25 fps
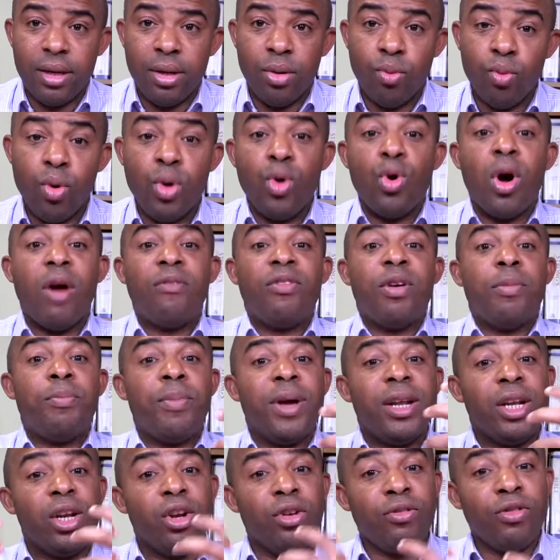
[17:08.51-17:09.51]
When you have
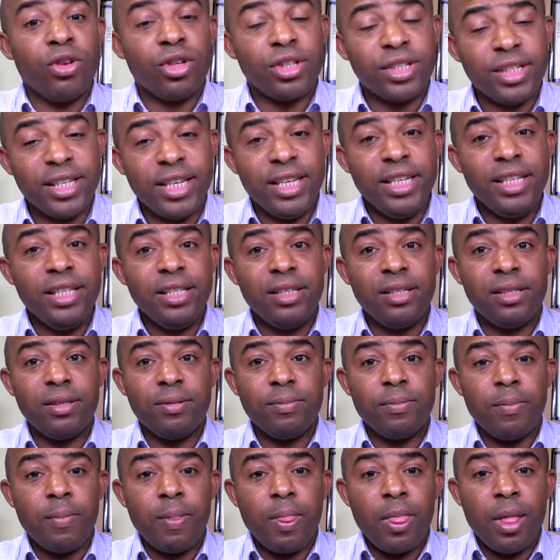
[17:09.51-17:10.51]
repented of your sins,
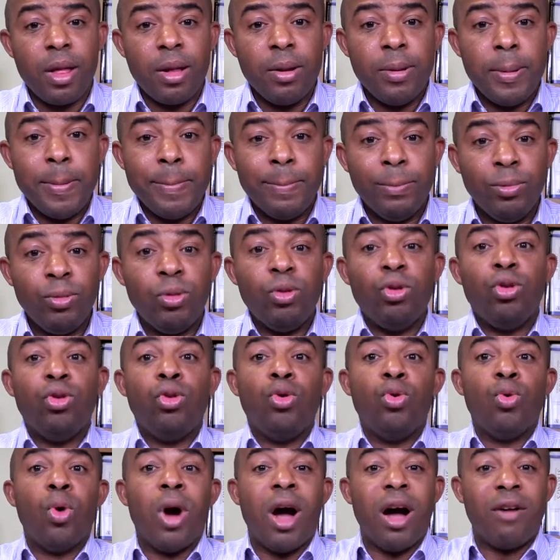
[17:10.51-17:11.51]

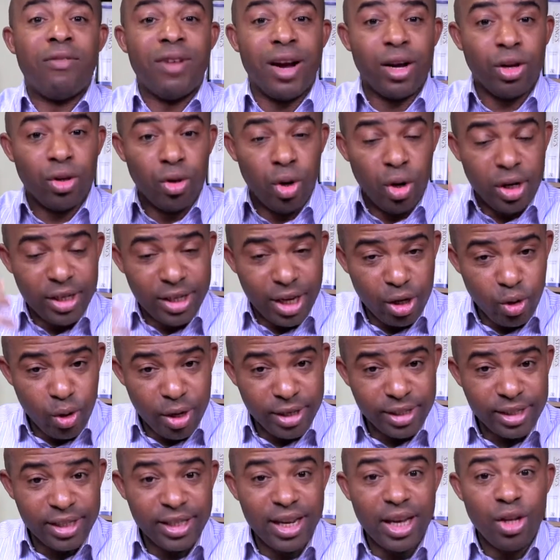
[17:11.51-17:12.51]
you have acknowledged that you are a
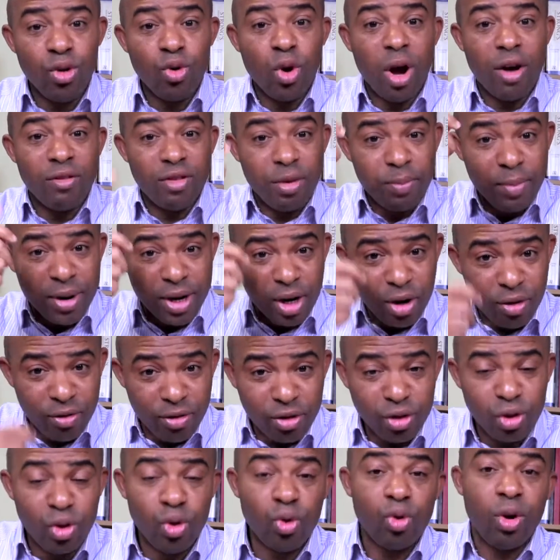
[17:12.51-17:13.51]
sinner, you have repented of your
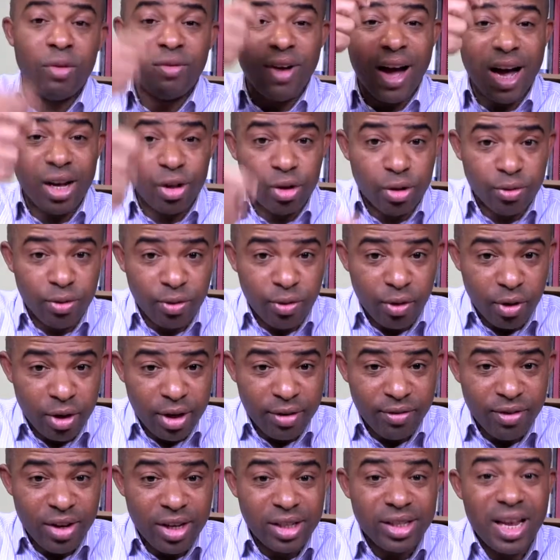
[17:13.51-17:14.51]
sins, you have asked for
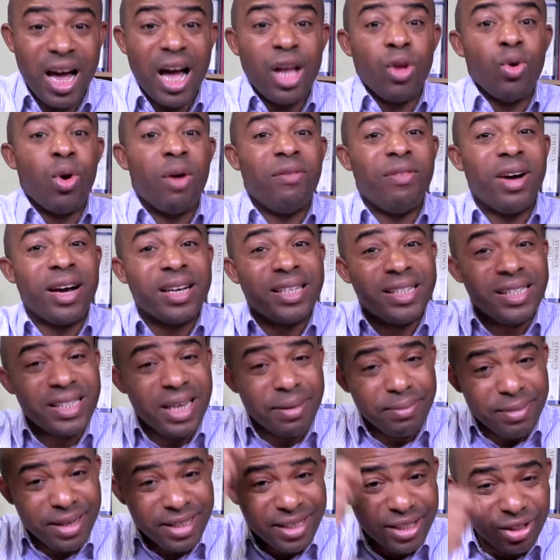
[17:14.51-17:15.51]
forgiveness, and you have
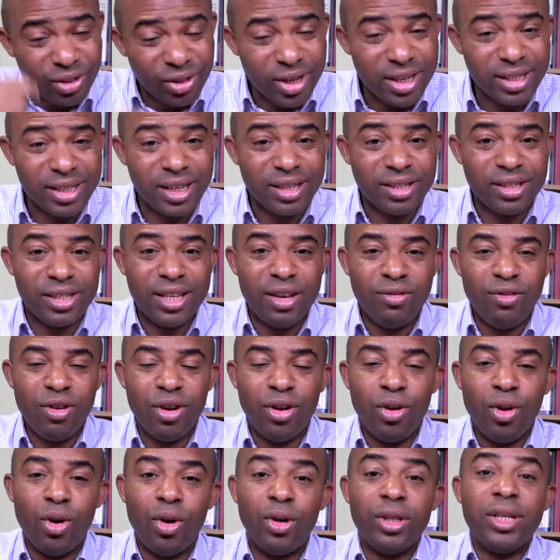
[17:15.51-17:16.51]
accepted Jesus Christ as Savior
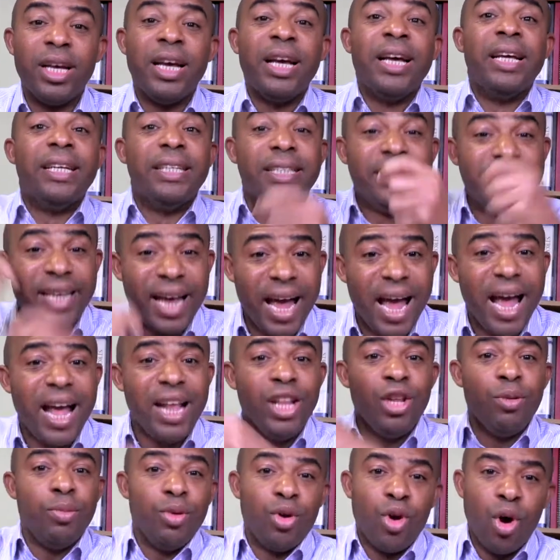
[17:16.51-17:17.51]
and Lord,
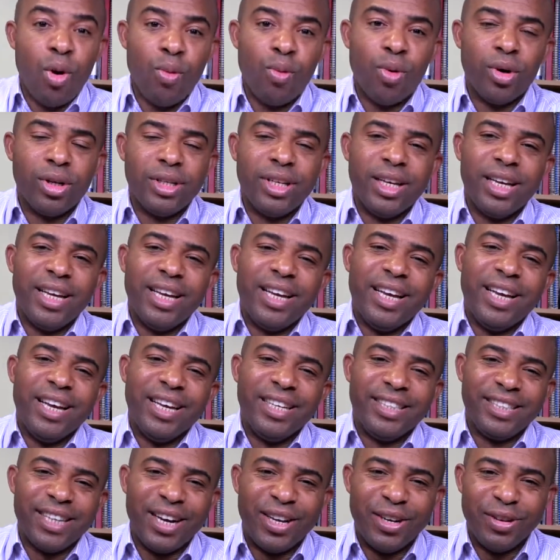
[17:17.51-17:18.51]
then you become what? A
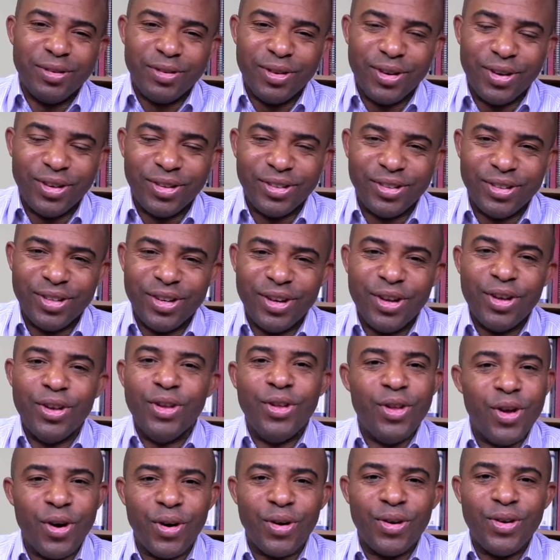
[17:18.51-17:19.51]
child of God.
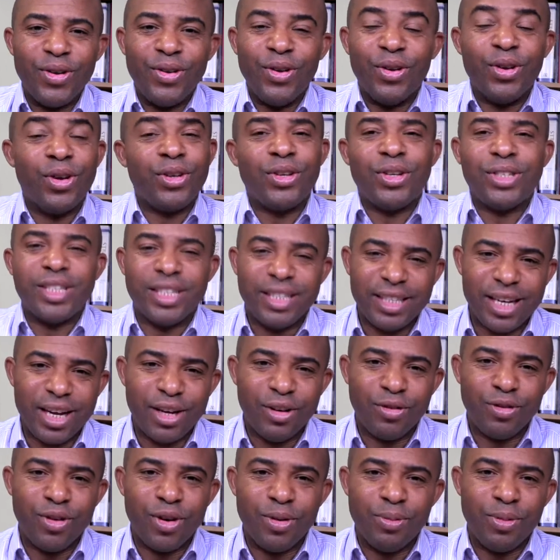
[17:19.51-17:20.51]
No, you're not just a child
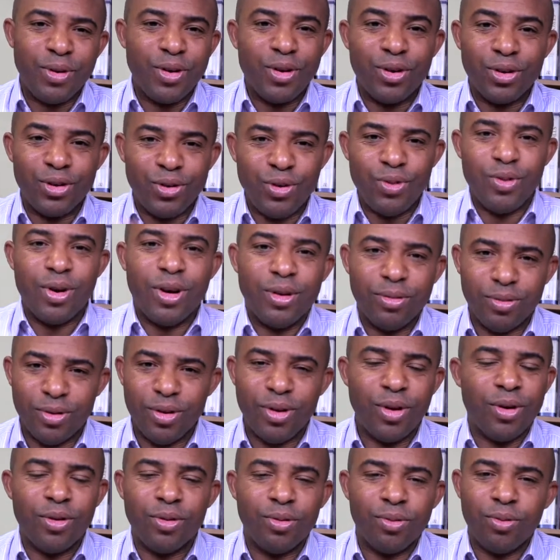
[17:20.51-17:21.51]
of God because you are.
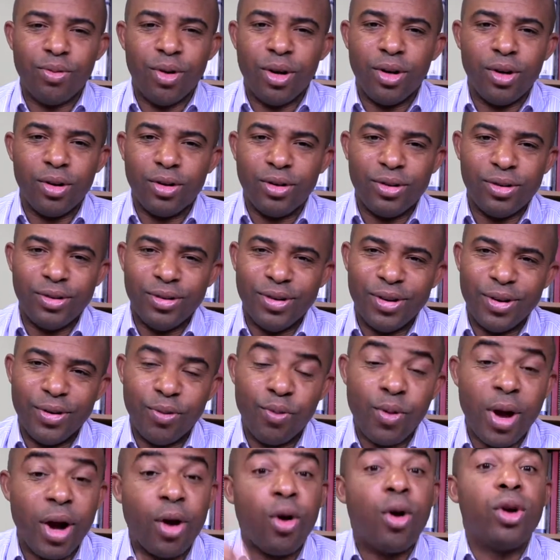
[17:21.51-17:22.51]
No, we're not. No,
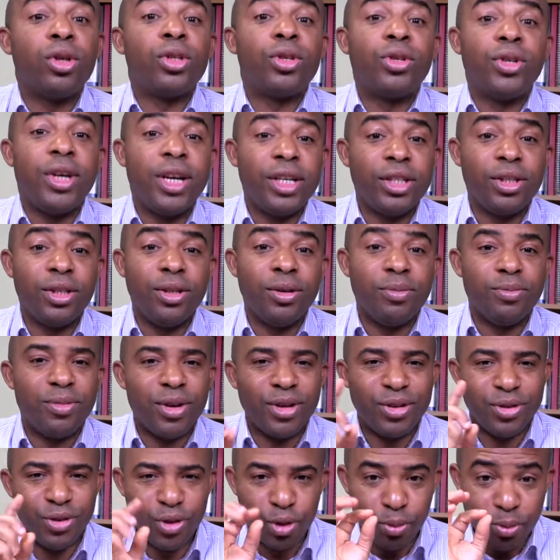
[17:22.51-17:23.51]
we are God's creation,
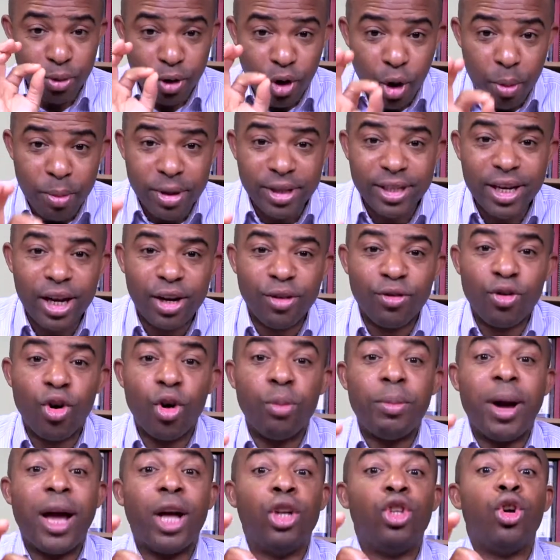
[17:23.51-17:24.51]
but you become a child of God
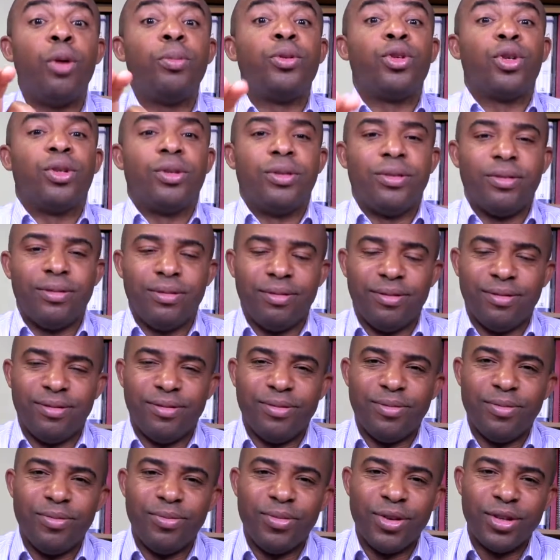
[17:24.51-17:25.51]
by adoption.
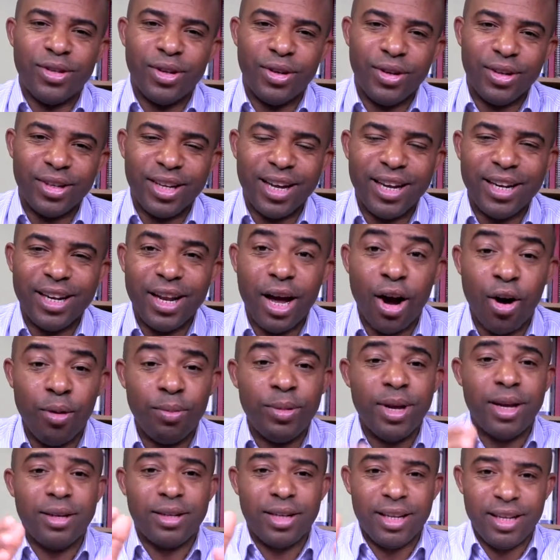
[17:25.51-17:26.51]
Praise the Lord. I hope
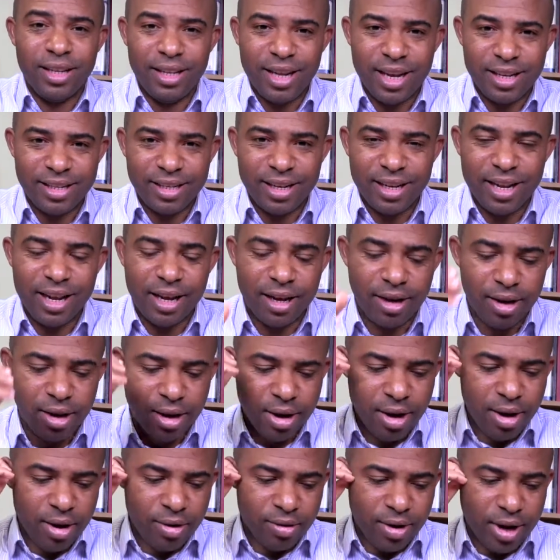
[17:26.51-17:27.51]
that that's clear.
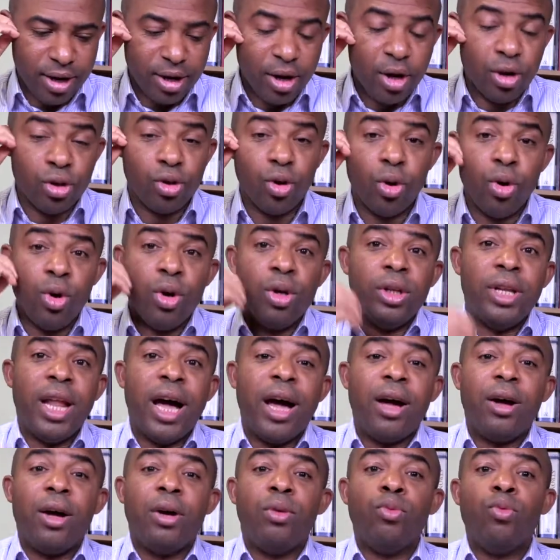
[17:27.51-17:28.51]
Right. So
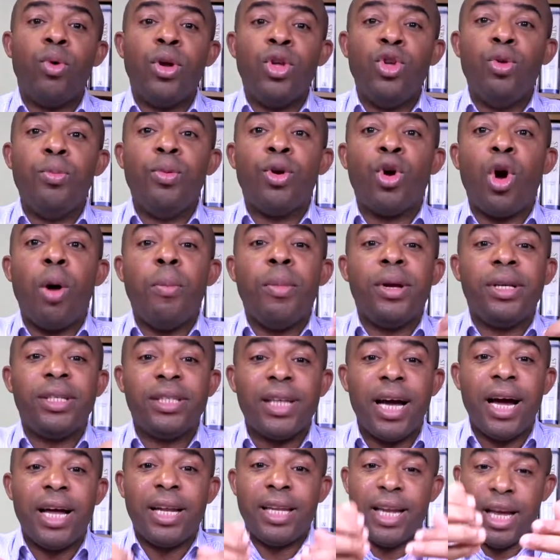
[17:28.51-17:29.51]
now, when you become a
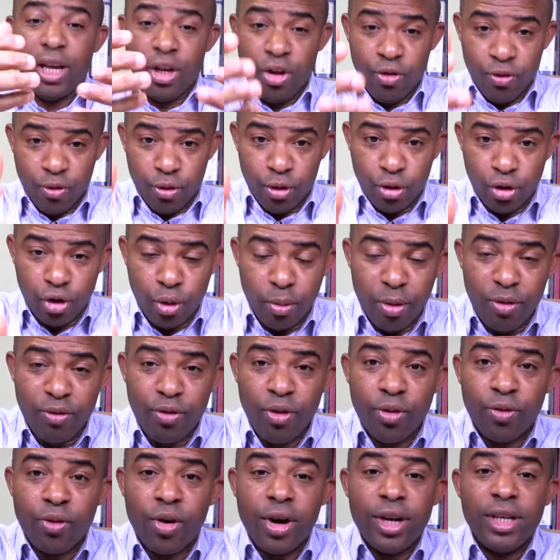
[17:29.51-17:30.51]
child, like for some of
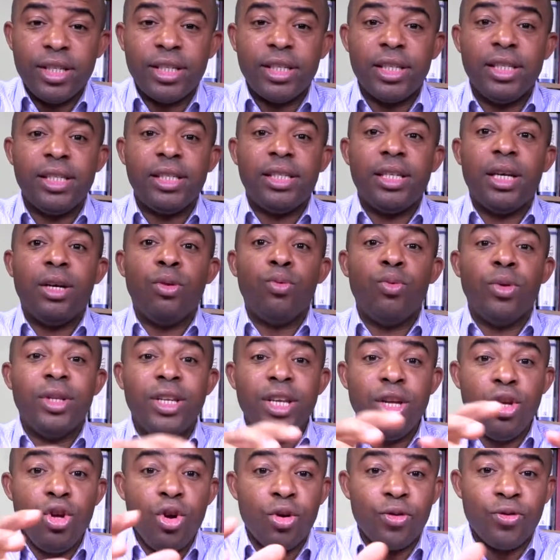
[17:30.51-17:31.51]
you, for instance,
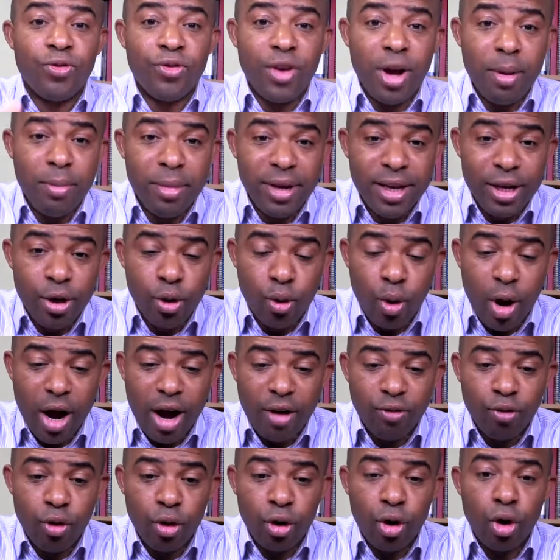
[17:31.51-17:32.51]
within your family, you
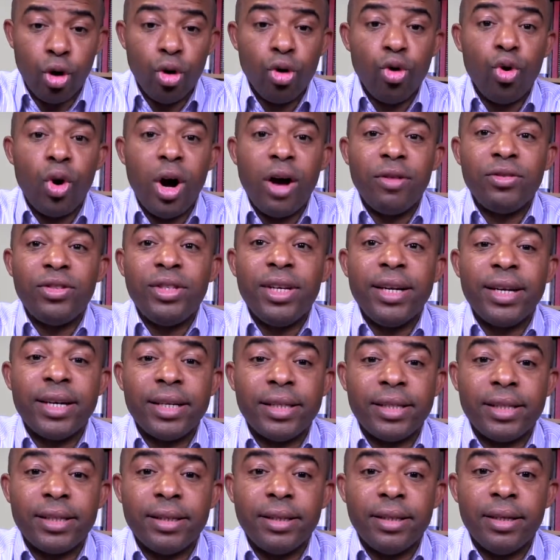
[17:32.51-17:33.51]
have you have
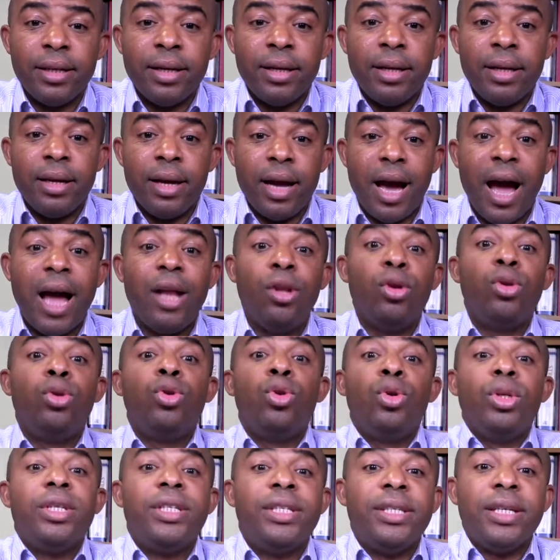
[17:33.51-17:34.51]
secrets. I don't
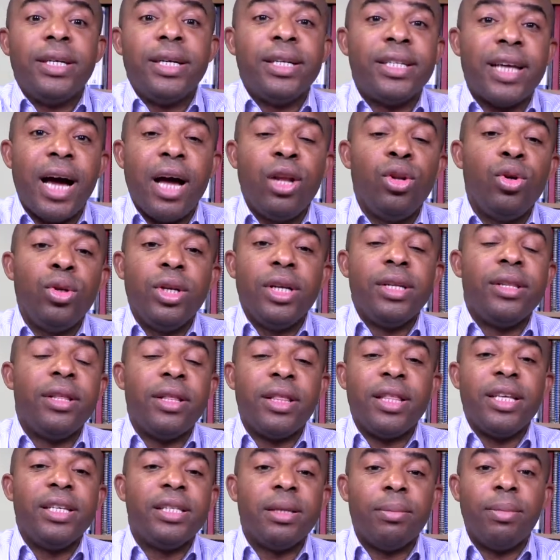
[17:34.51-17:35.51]
know the secrets. I don't know the
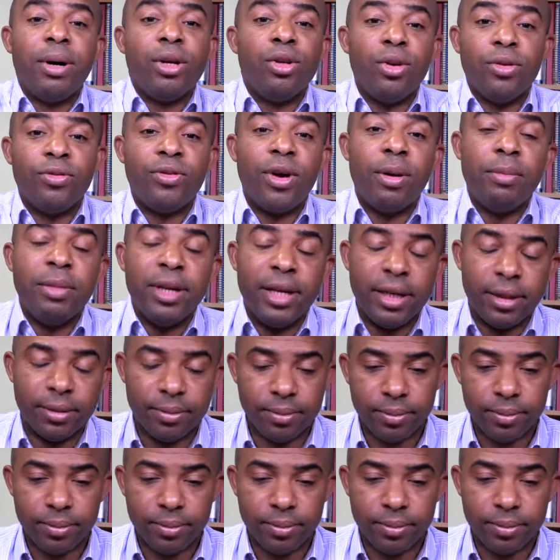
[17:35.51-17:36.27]
things about your family.